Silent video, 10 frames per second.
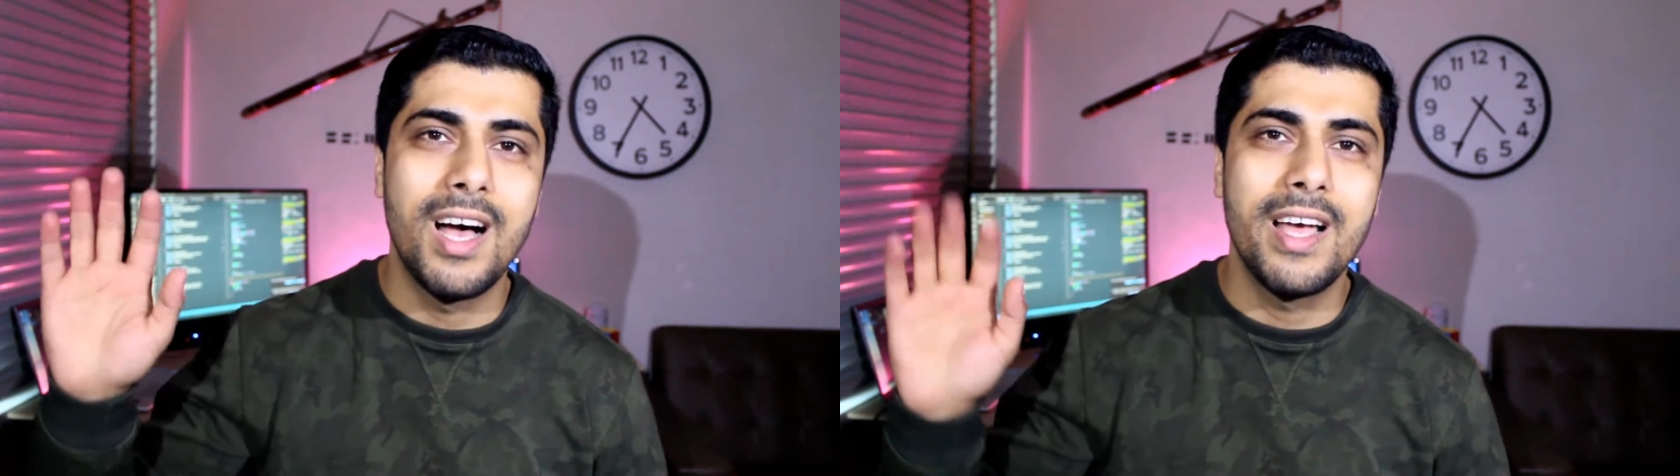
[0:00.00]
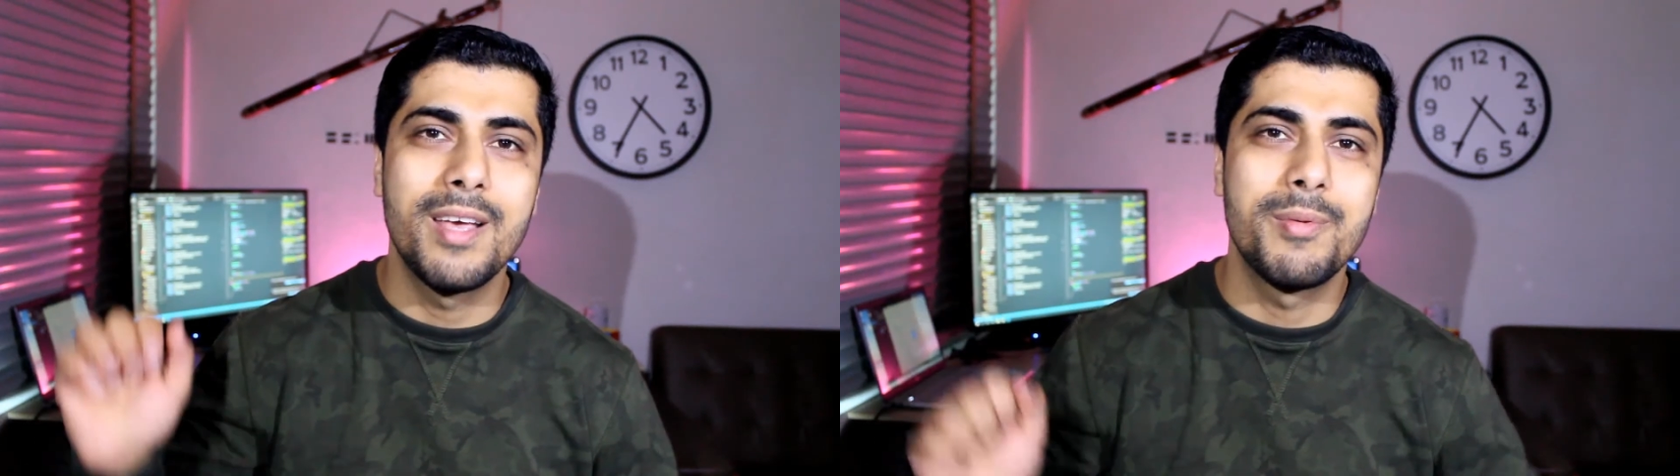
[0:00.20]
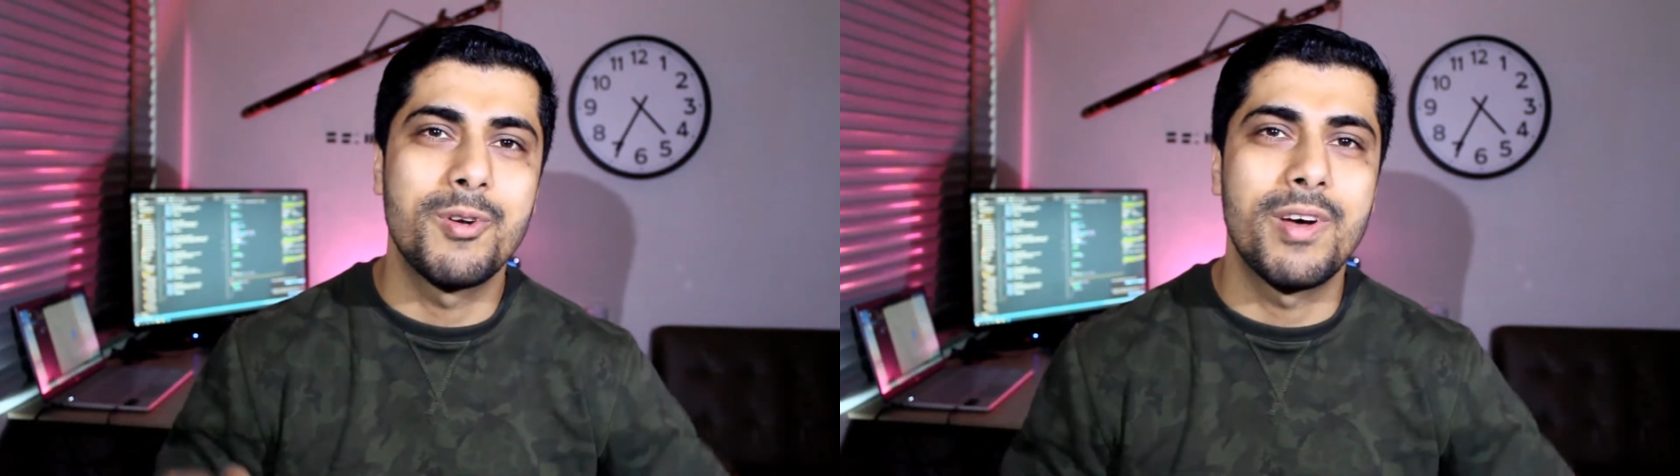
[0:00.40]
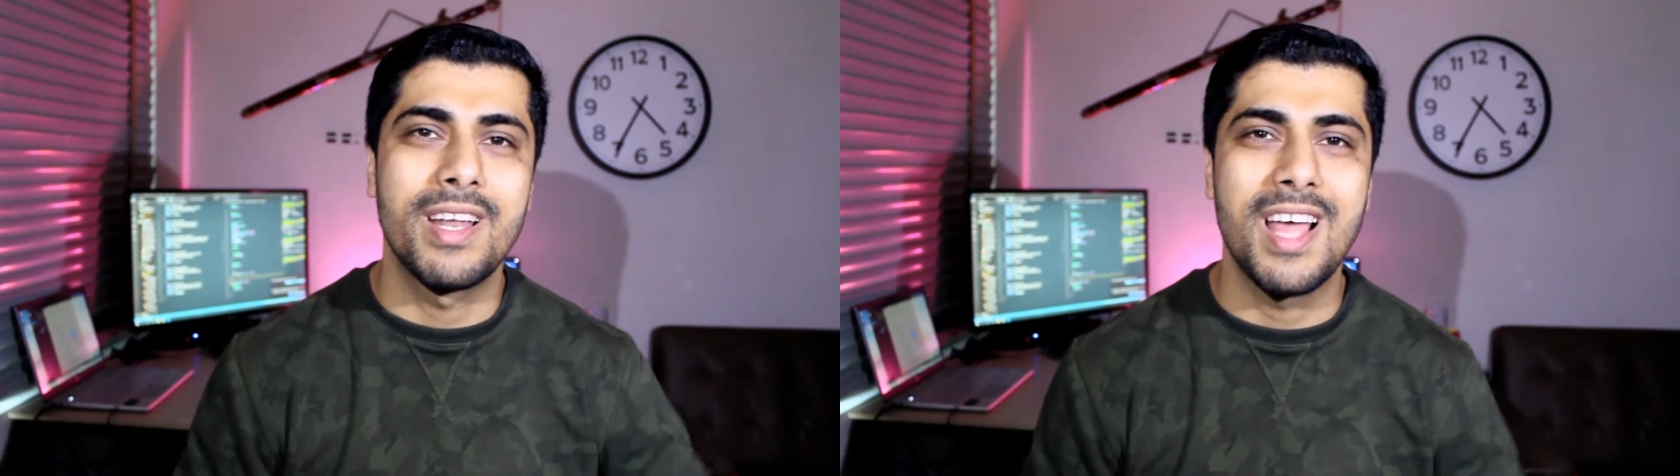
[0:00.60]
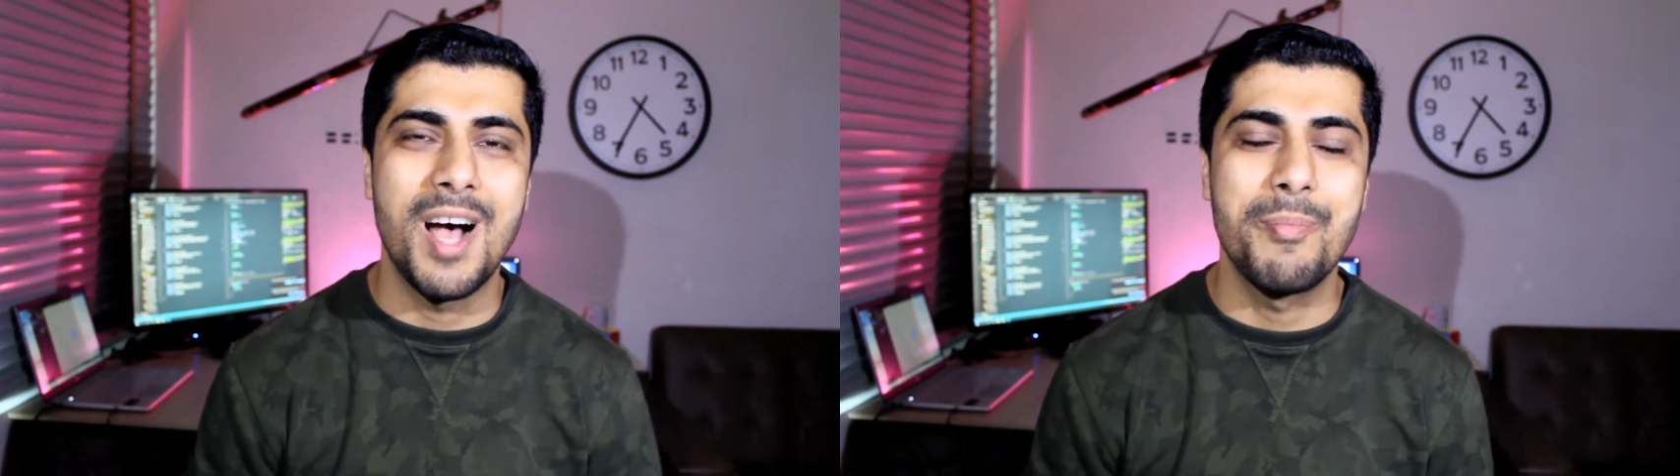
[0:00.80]
Hi
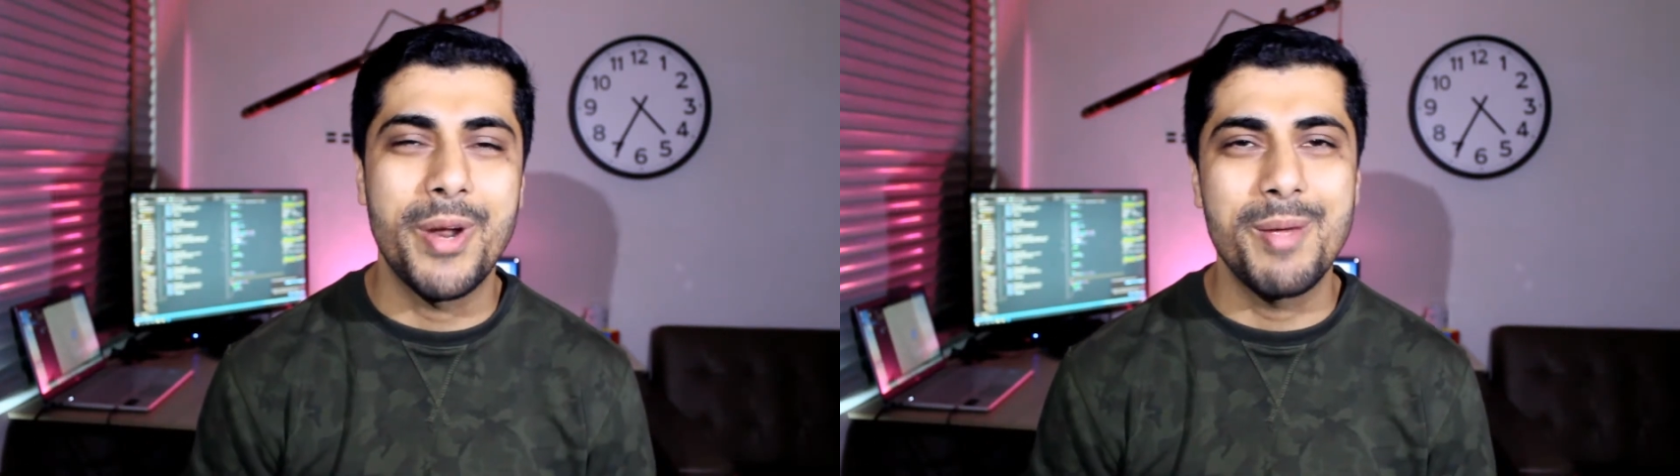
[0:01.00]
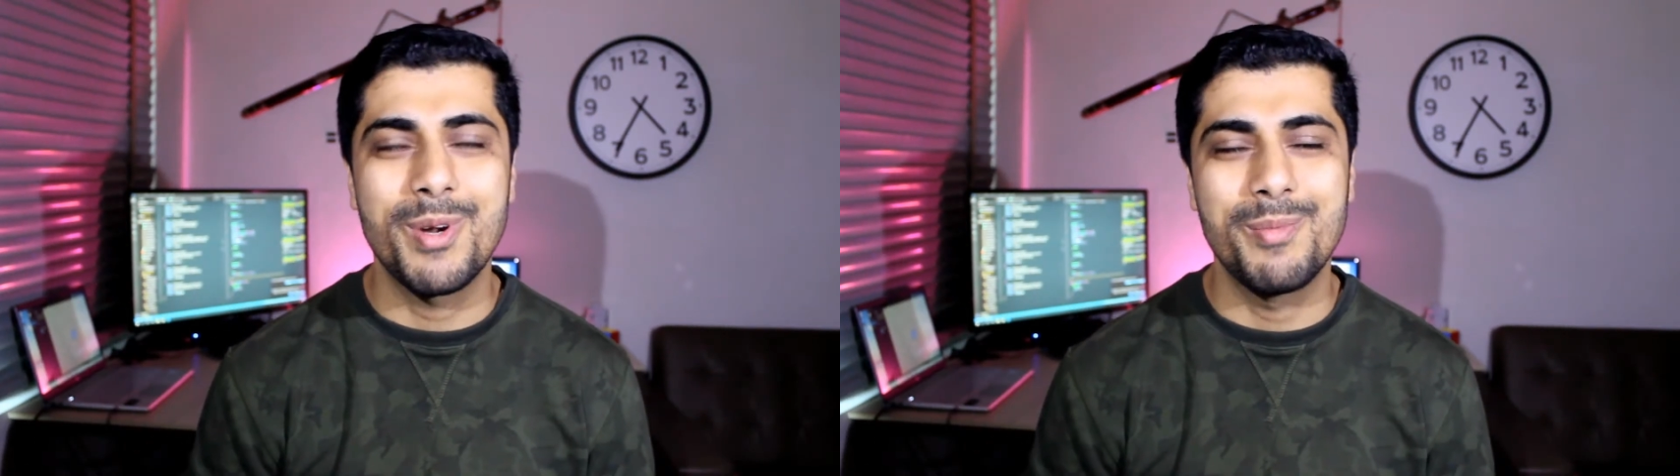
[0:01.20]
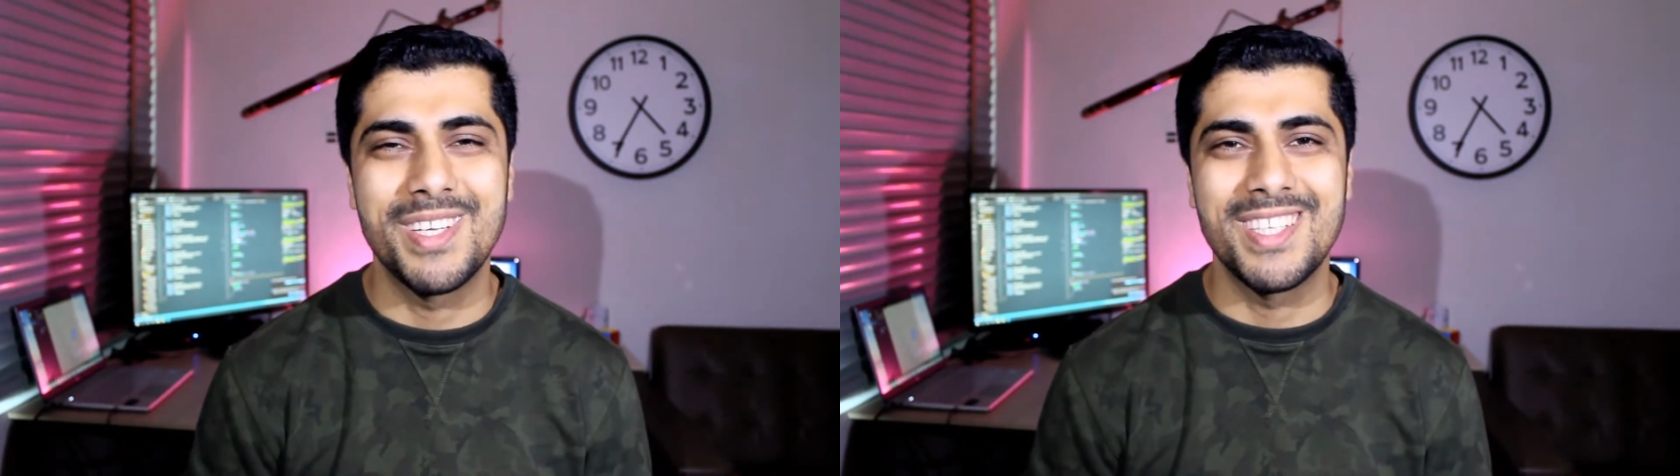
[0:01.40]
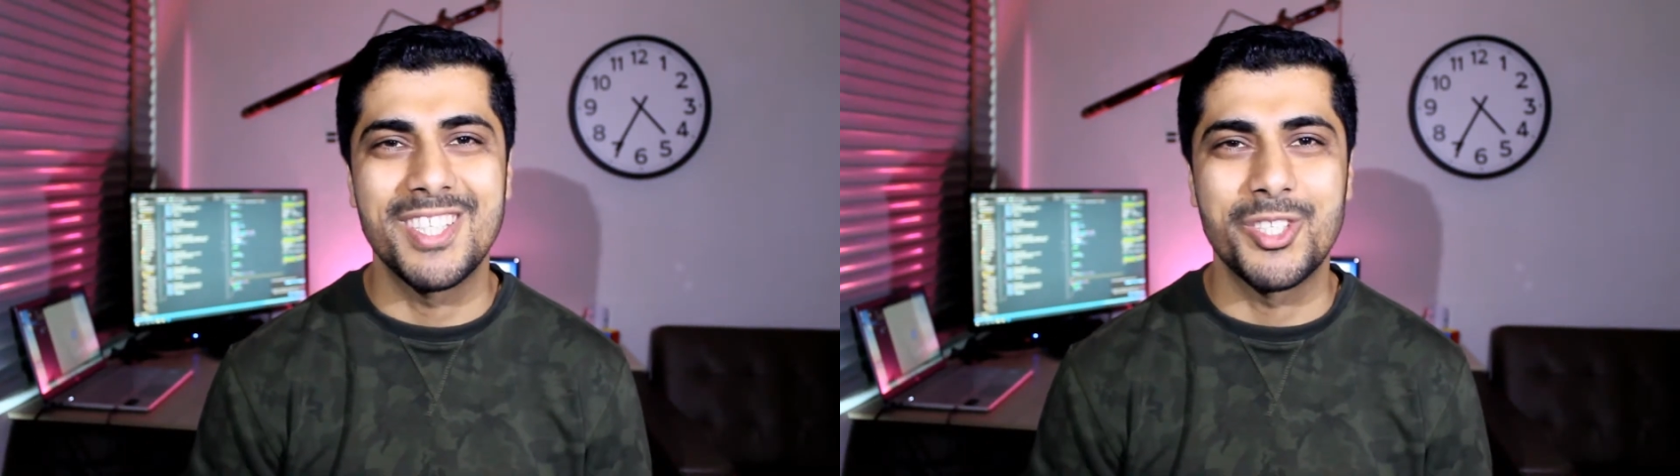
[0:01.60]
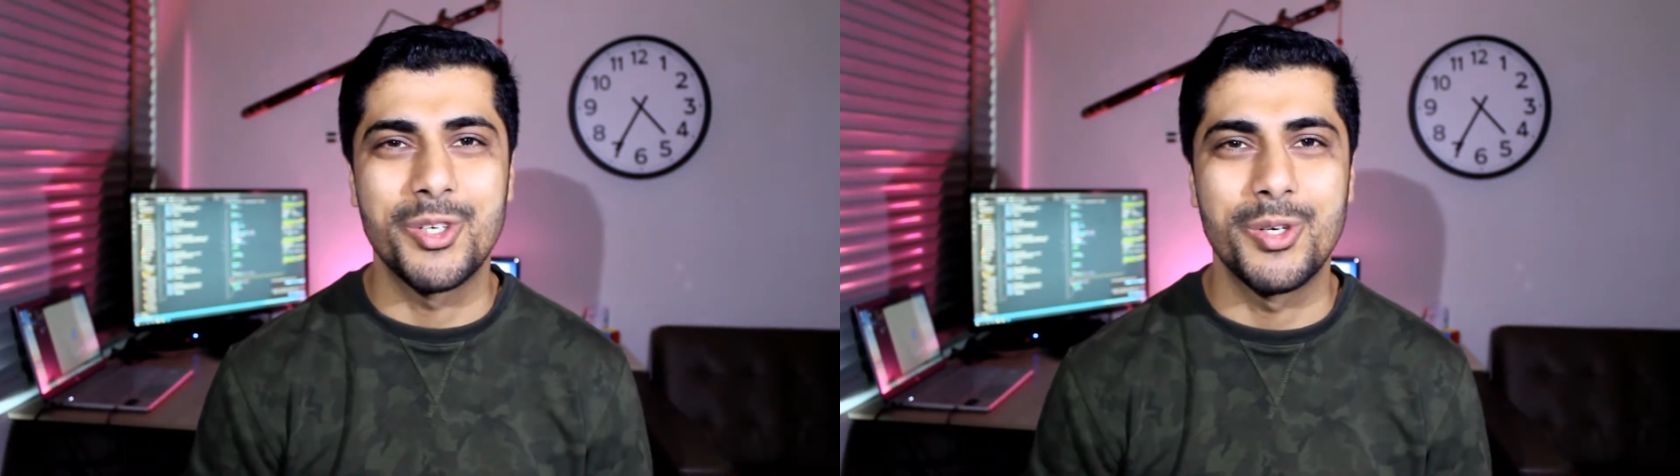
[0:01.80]
everyone, I'm Prem from
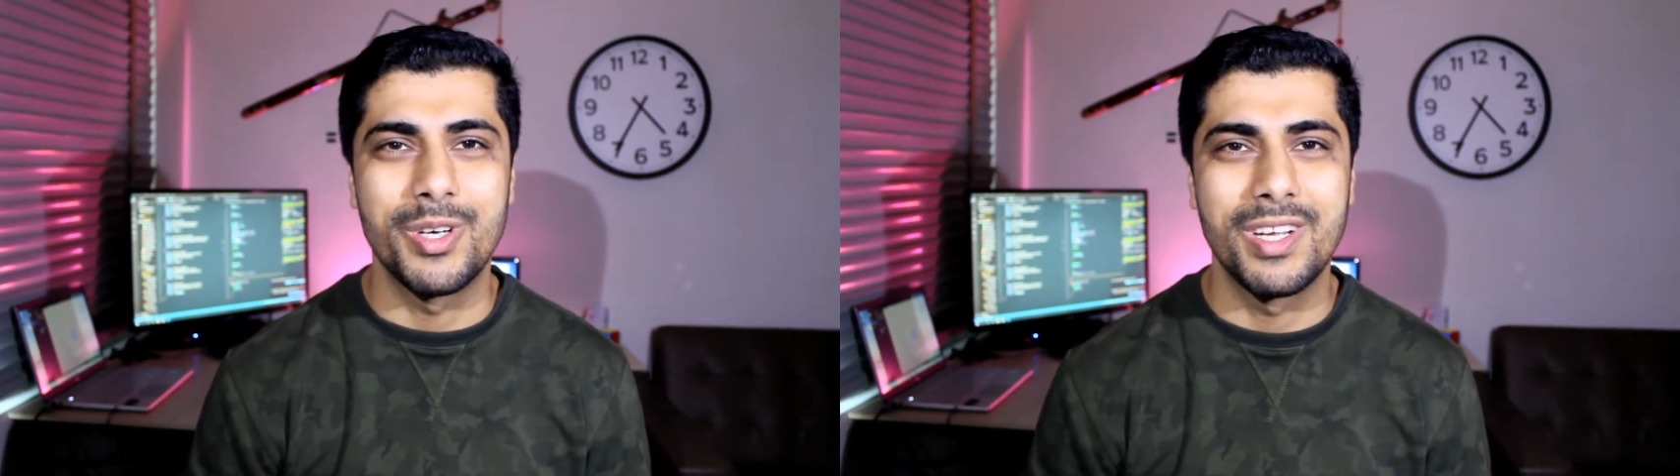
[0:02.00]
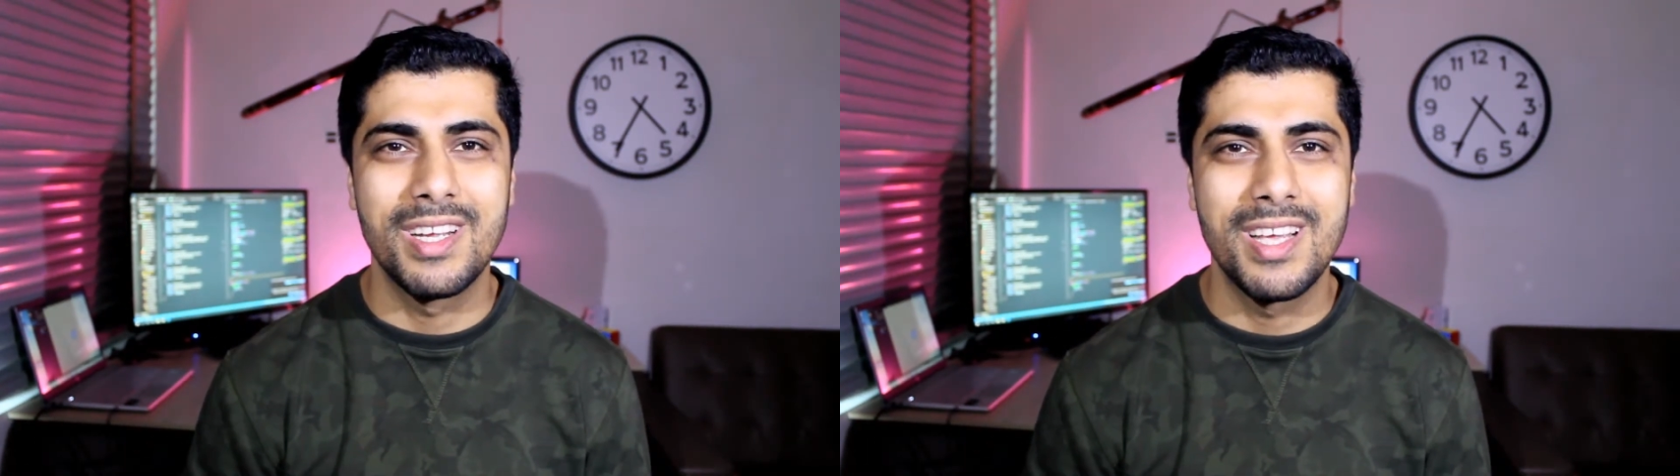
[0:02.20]
Dented Code.